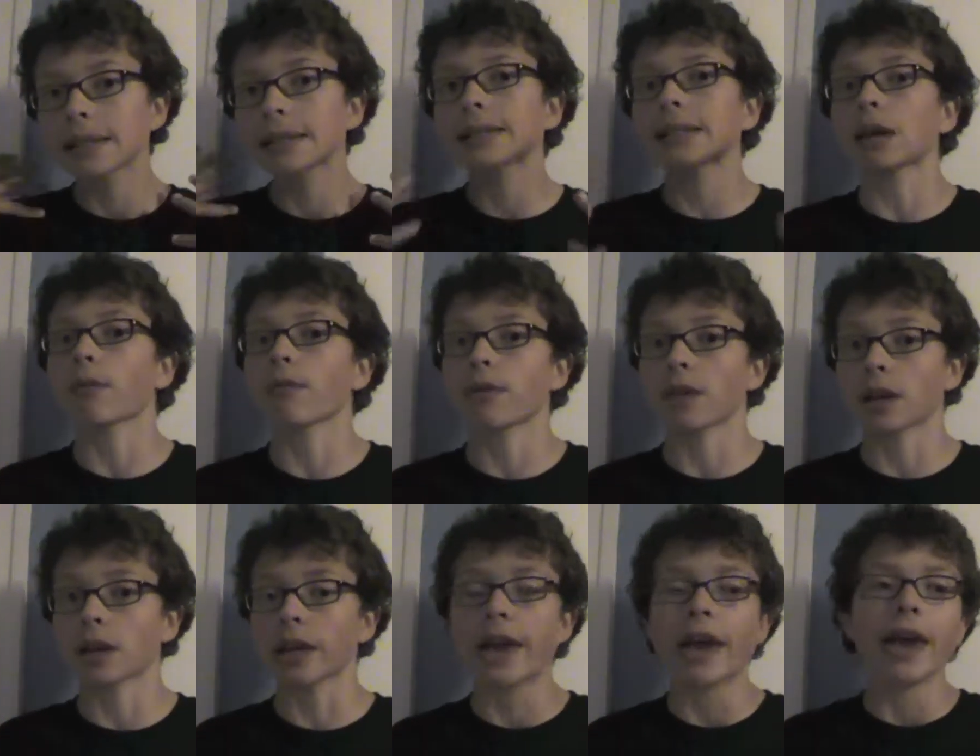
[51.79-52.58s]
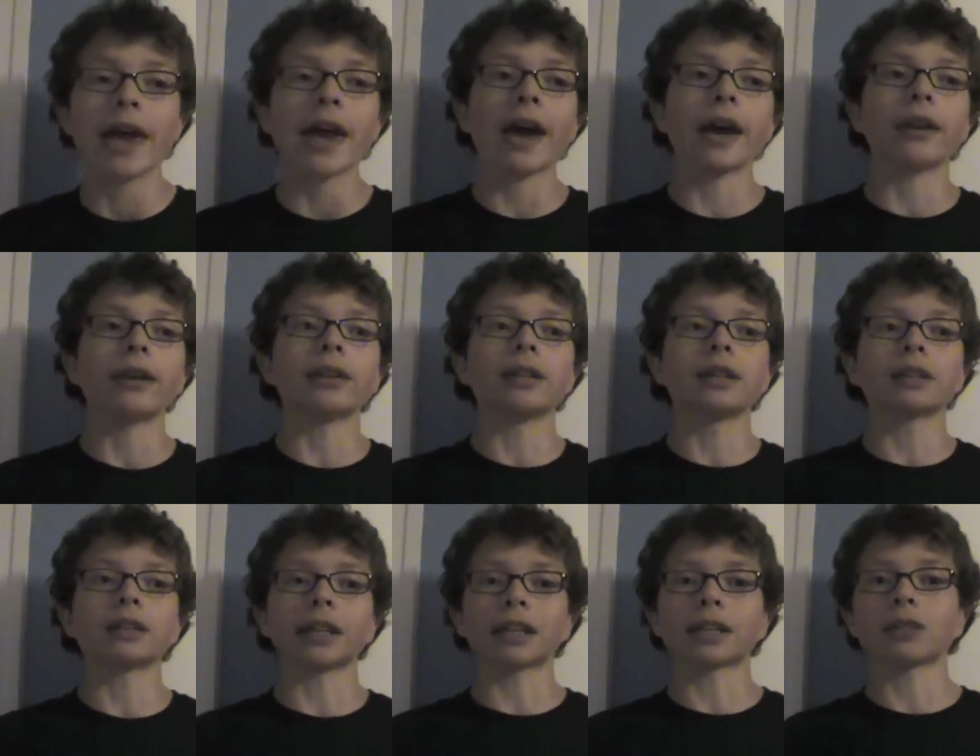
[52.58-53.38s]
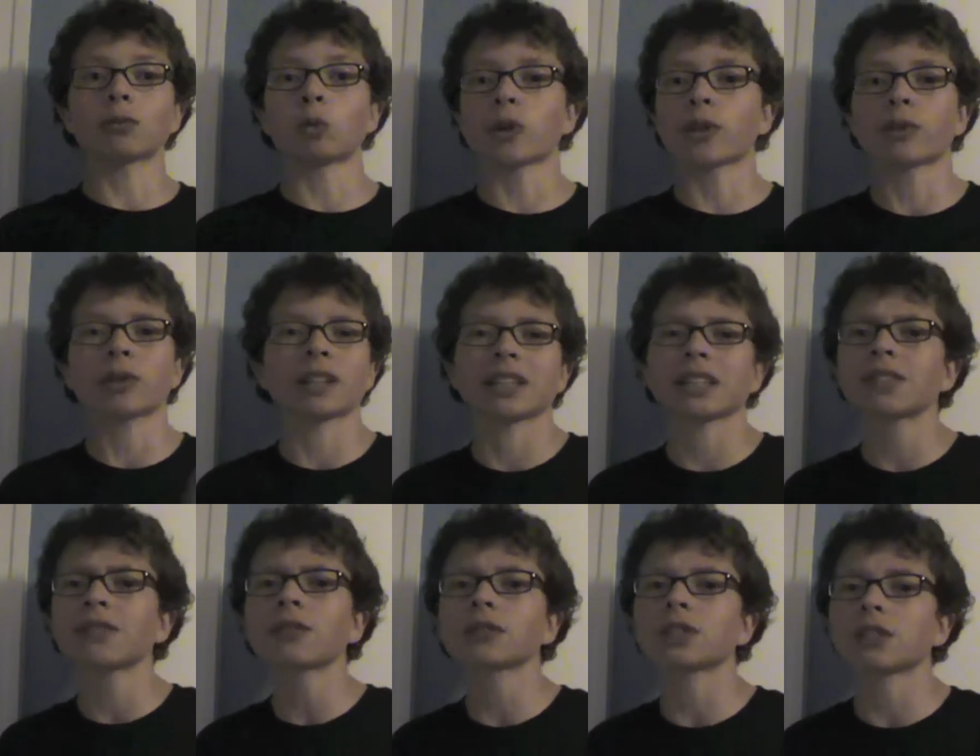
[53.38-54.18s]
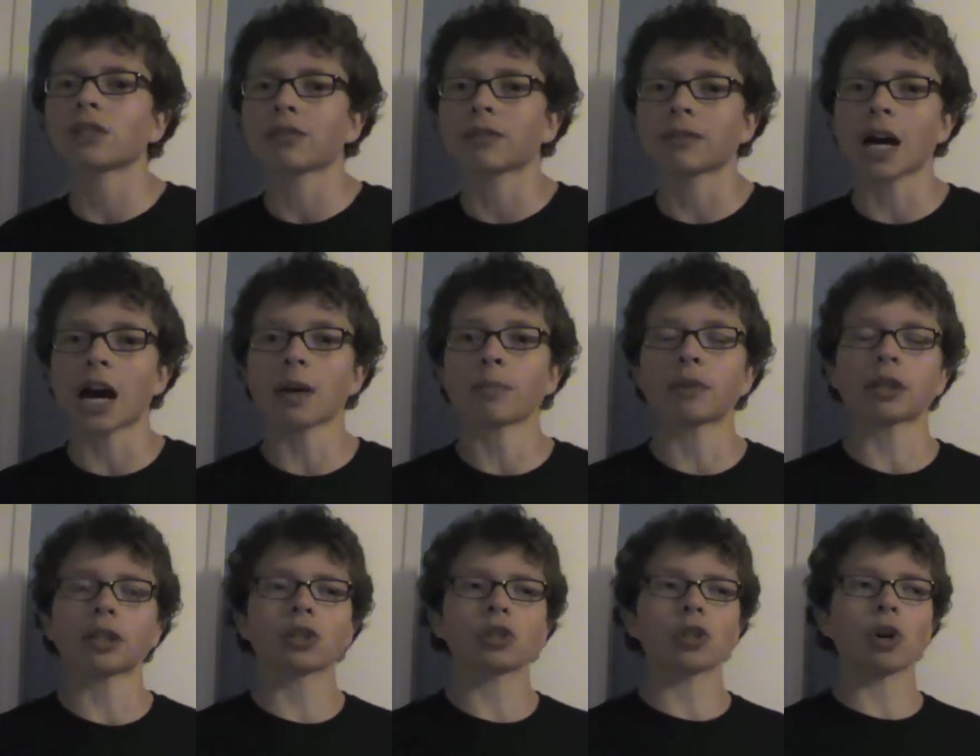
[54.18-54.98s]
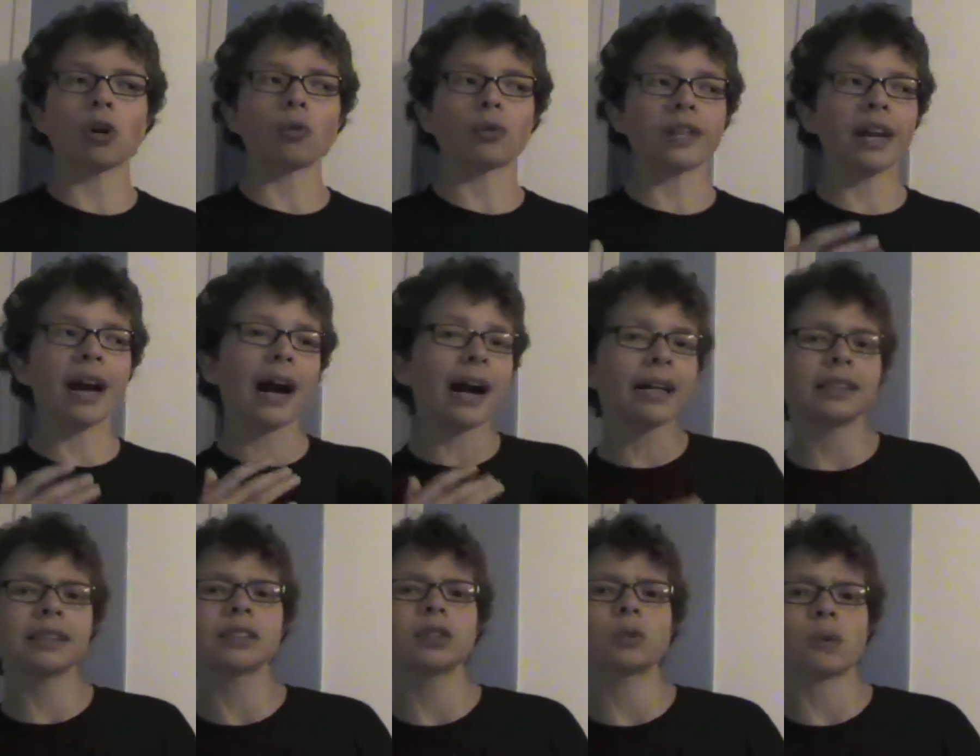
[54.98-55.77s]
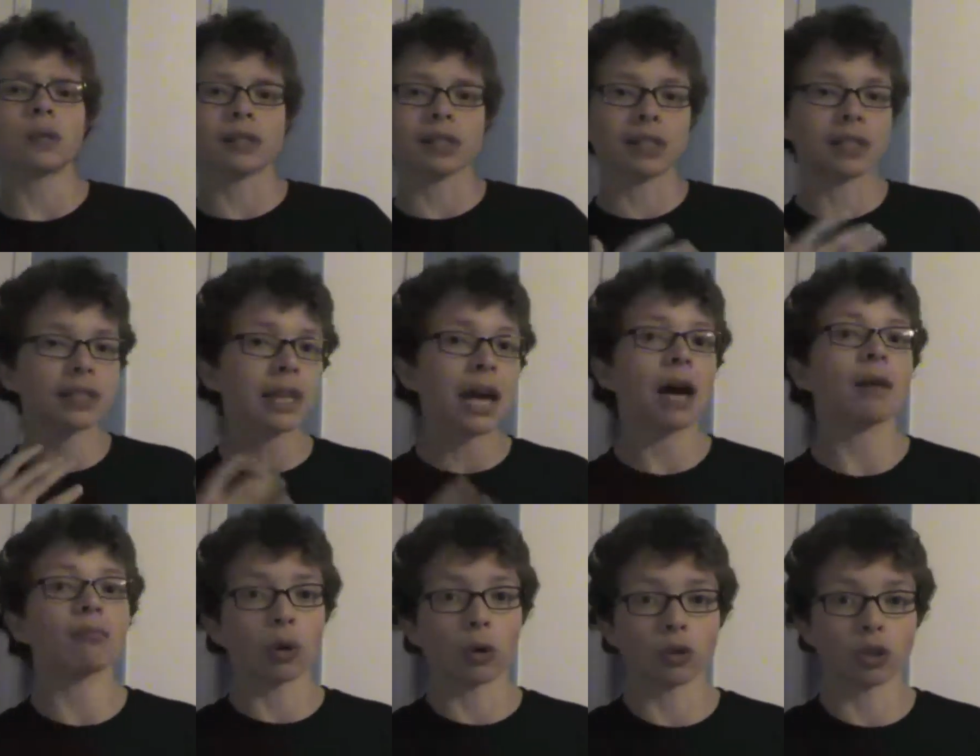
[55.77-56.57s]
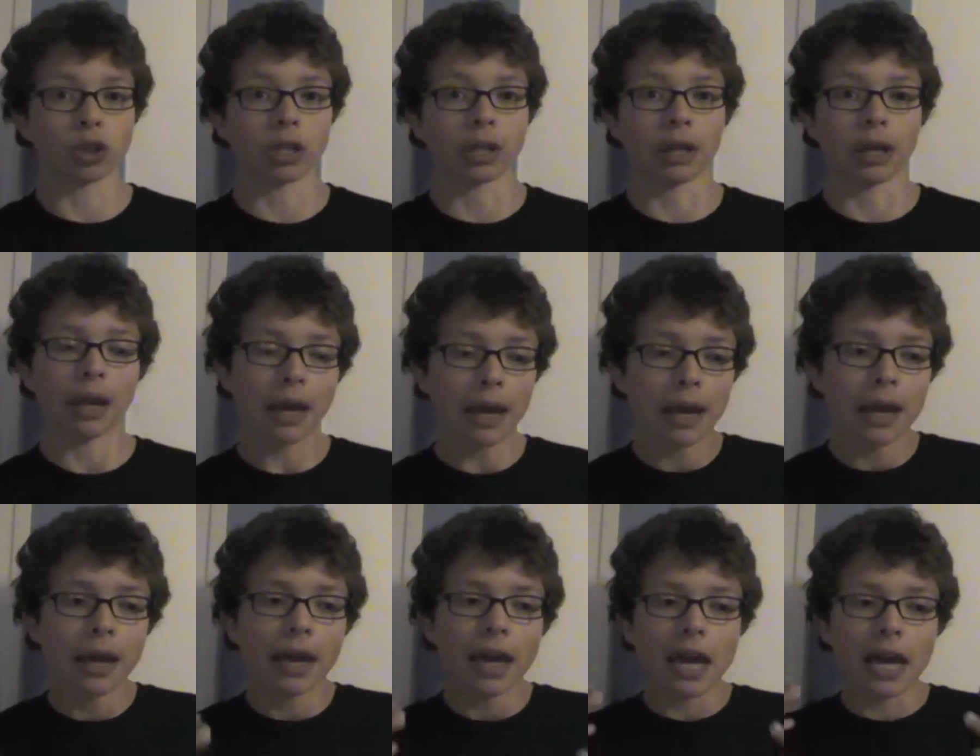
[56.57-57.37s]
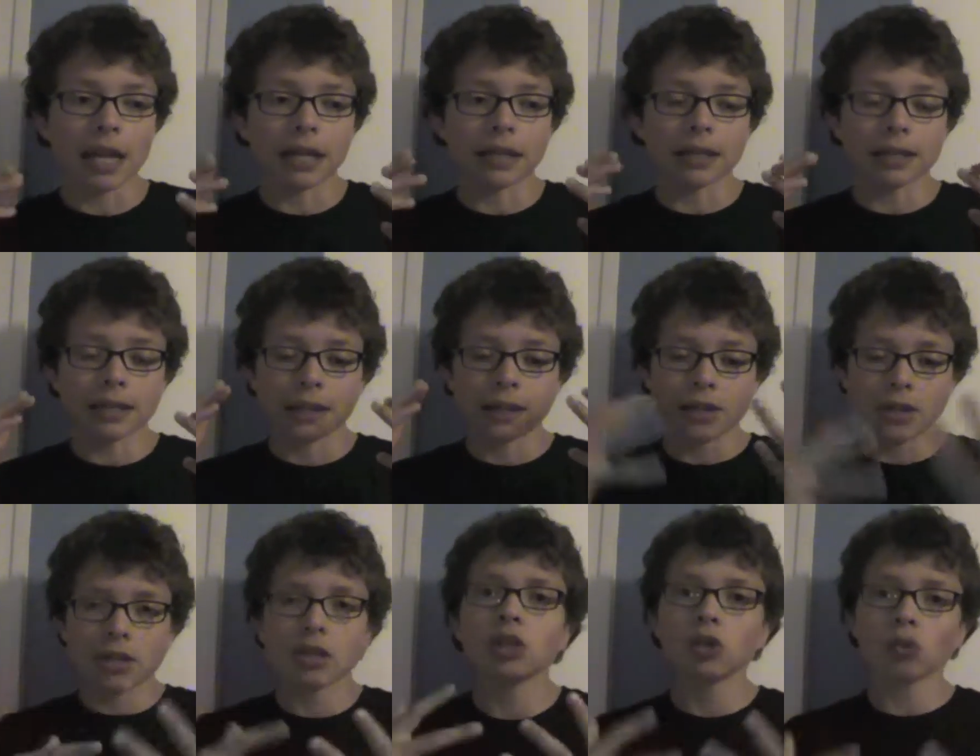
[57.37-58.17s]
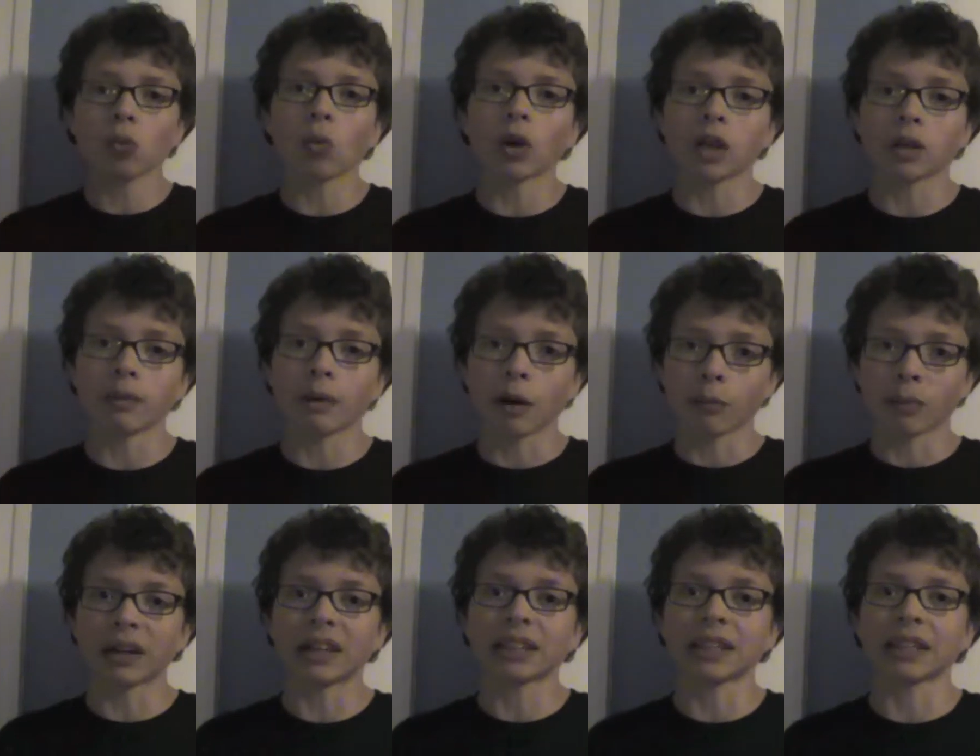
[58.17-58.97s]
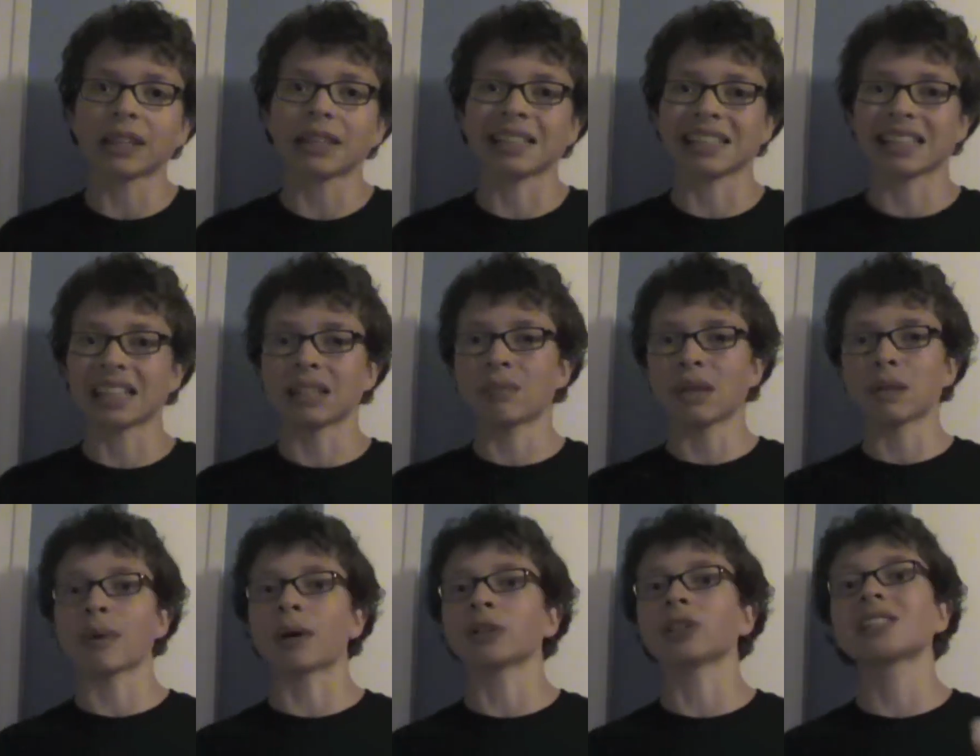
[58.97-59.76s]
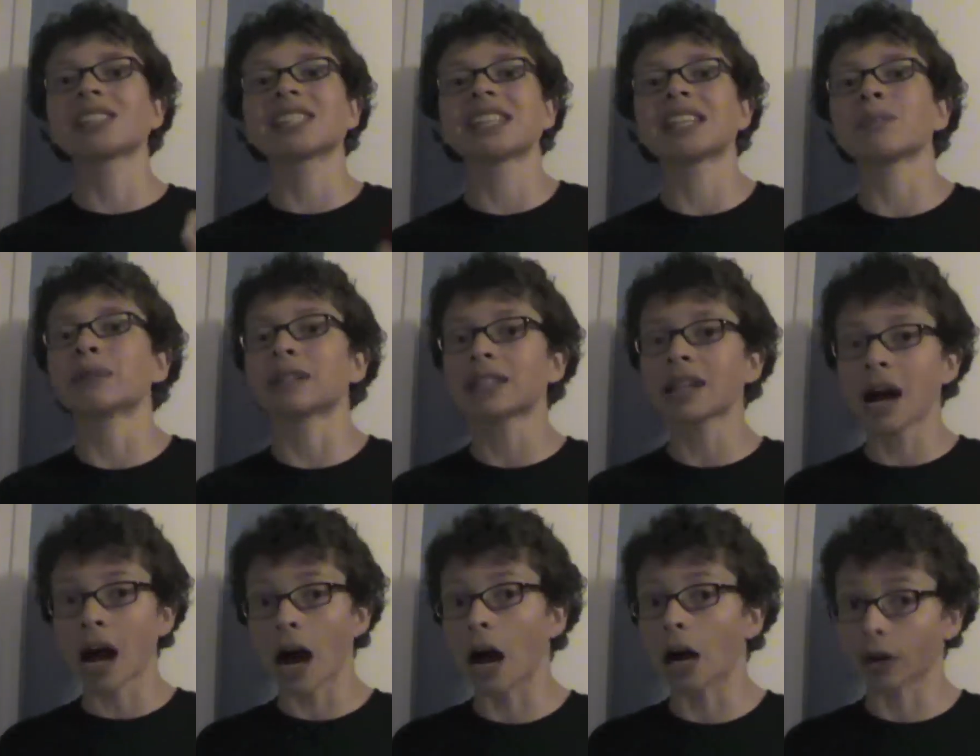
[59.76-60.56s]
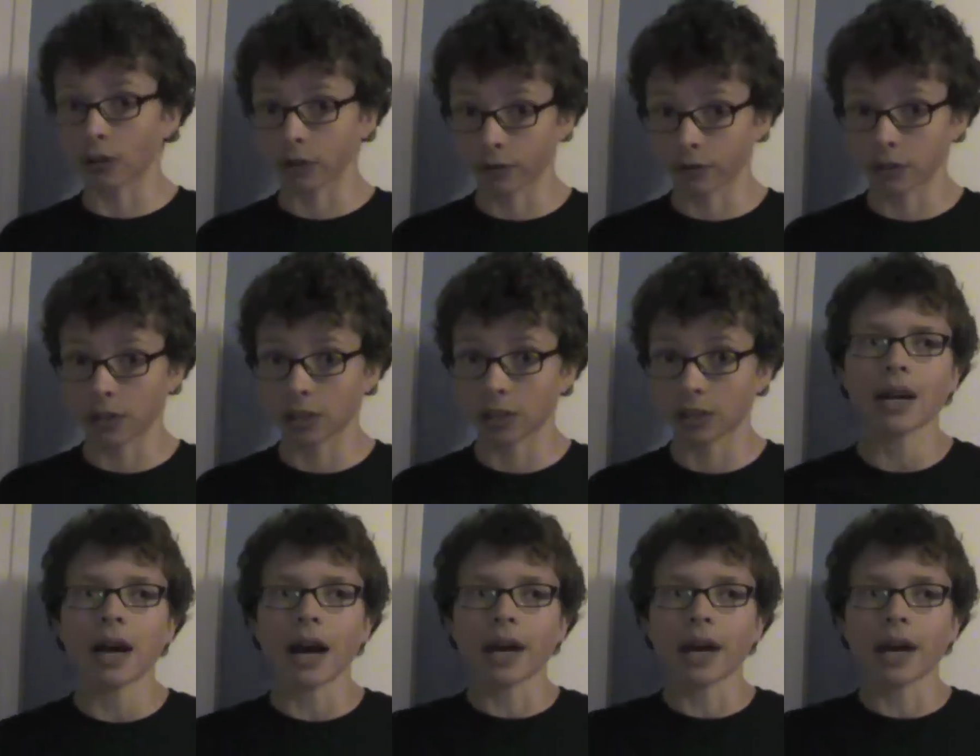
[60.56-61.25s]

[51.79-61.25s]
something. And with several different topics. So The Island was stop motion, and this one about biking is going to be about cinematography.